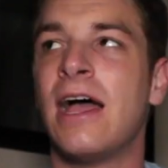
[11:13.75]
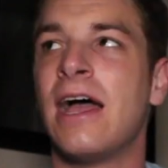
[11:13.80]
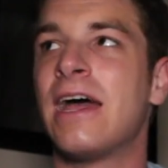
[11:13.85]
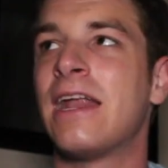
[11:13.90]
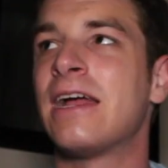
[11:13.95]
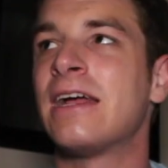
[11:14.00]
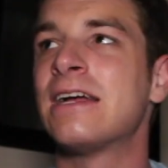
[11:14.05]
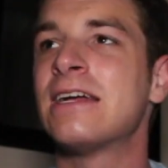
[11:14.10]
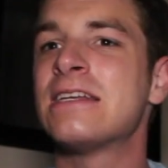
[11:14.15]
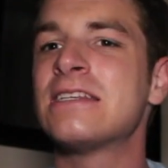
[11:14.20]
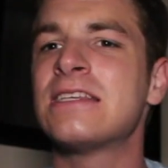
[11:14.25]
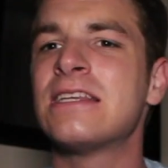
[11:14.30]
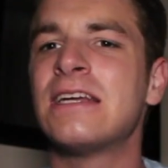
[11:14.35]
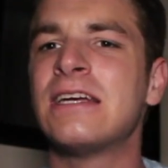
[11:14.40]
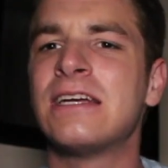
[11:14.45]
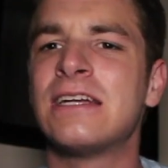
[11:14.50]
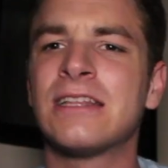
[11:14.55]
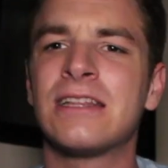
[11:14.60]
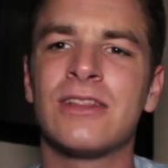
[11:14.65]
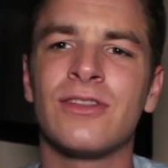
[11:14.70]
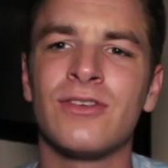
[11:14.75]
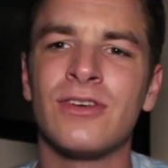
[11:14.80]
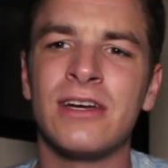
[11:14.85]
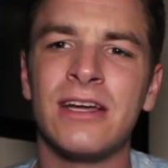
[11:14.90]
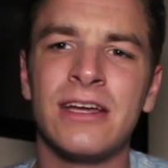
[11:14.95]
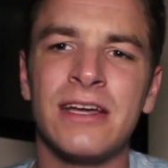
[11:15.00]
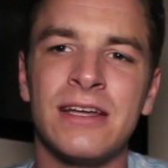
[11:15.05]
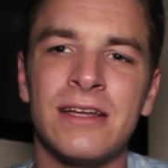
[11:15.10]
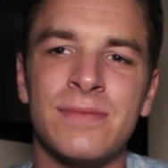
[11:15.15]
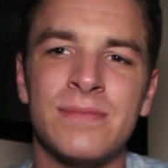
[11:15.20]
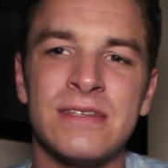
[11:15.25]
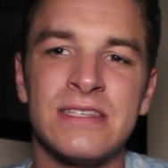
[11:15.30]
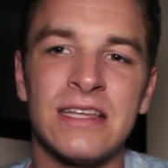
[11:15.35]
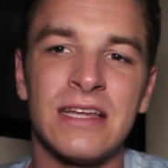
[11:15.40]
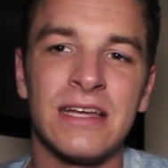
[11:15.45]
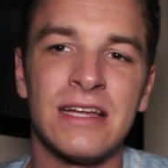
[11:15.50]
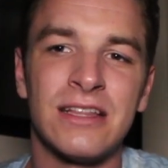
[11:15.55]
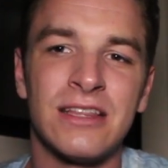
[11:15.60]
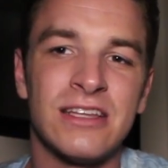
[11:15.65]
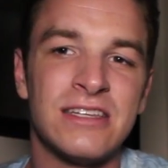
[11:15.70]
And I guess like 3 a.m. is
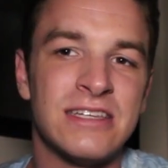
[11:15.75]
like the